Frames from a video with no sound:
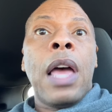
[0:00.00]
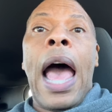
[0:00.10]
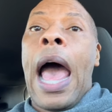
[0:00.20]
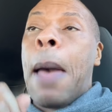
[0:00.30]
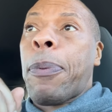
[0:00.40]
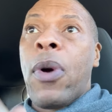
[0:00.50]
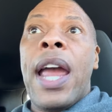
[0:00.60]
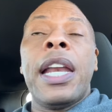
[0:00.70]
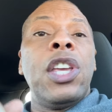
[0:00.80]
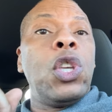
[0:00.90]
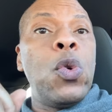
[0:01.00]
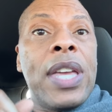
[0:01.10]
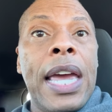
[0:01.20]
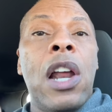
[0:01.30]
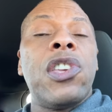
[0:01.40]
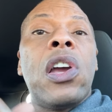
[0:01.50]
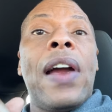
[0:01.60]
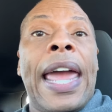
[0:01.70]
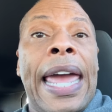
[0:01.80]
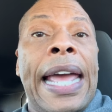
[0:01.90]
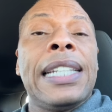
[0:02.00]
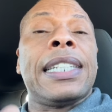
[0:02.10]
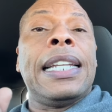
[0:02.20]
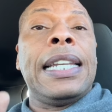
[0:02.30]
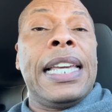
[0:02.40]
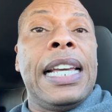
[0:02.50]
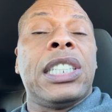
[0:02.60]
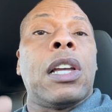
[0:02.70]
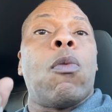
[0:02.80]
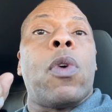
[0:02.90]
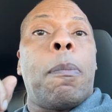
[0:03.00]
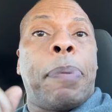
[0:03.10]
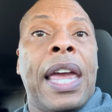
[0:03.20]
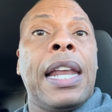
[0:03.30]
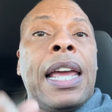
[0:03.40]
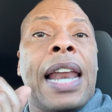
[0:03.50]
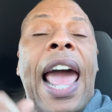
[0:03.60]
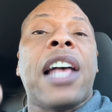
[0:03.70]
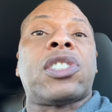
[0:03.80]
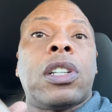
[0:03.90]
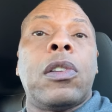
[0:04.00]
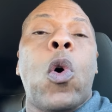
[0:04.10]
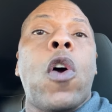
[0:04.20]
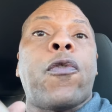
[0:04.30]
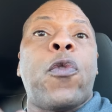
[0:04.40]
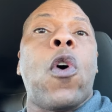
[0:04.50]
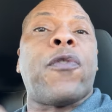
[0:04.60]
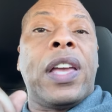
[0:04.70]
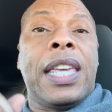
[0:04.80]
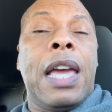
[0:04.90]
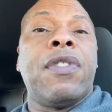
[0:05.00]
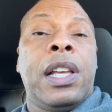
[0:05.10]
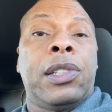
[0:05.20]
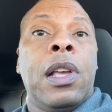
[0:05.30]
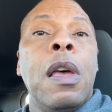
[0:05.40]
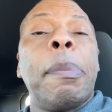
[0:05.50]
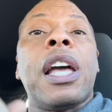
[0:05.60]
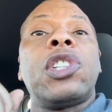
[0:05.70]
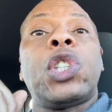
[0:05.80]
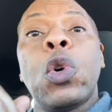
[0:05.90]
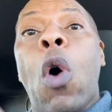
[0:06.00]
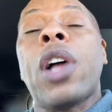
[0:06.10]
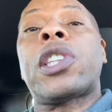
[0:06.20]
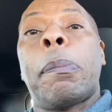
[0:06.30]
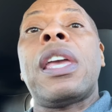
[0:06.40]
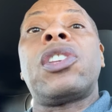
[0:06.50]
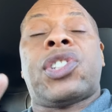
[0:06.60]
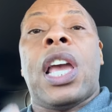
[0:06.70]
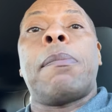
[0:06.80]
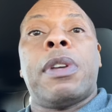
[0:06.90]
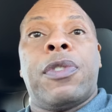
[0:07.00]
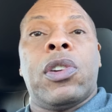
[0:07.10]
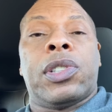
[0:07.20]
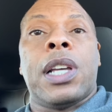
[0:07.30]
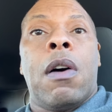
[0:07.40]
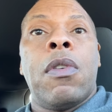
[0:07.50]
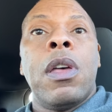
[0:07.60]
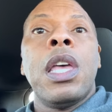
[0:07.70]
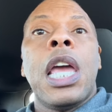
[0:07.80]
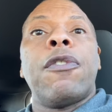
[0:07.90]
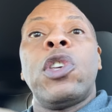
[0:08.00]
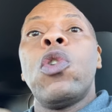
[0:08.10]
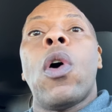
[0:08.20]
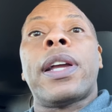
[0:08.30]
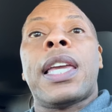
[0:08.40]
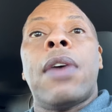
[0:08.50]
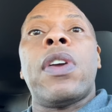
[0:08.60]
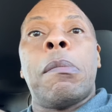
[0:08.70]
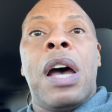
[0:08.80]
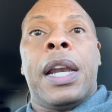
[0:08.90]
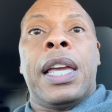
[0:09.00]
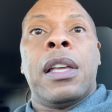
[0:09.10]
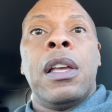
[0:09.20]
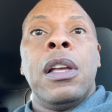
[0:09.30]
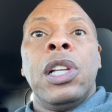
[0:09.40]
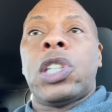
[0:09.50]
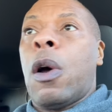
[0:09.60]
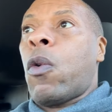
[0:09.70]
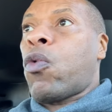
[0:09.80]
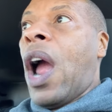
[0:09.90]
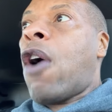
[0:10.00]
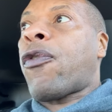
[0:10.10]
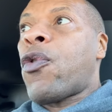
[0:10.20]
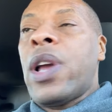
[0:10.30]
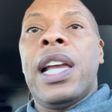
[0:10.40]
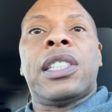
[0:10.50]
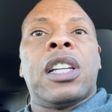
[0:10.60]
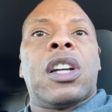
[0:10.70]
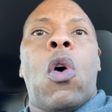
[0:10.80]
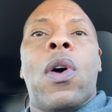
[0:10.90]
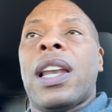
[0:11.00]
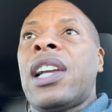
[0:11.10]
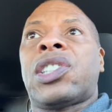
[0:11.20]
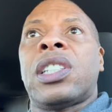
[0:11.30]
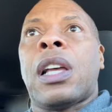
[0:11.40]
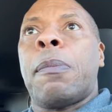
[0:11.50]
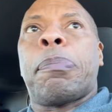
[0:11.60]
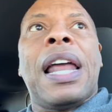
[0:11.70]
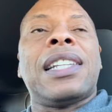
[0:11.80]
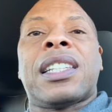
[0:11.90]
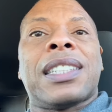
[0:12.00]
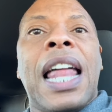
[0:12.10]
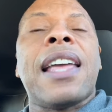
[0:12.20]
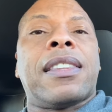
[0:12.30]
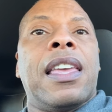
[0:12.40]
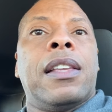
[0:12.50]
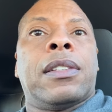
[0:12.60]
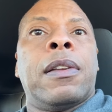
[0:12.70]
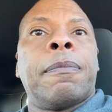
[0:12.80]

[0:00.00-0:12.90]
I pray that you get on your hands and knees and repent and ask the Lord for forgiveness, because you ought to be ashamed of yourself. If you are giving money to Ralph Reeds and correlations and places like this